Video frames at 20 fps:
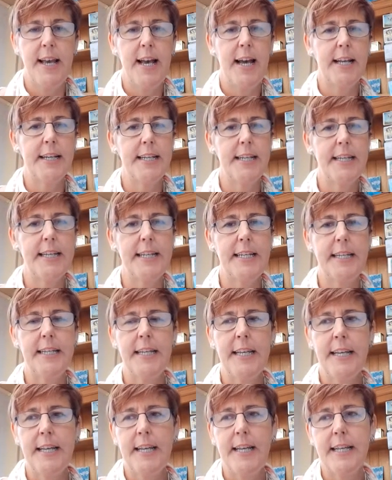and he
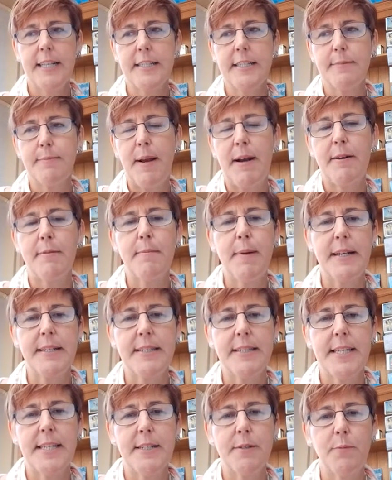
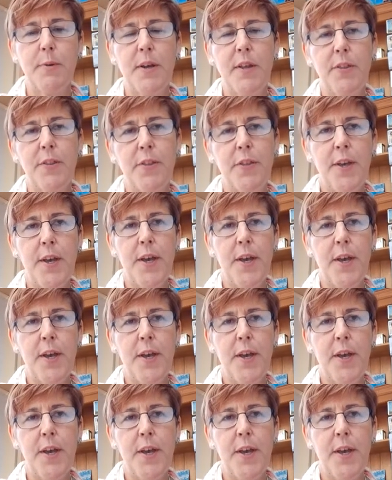experimented with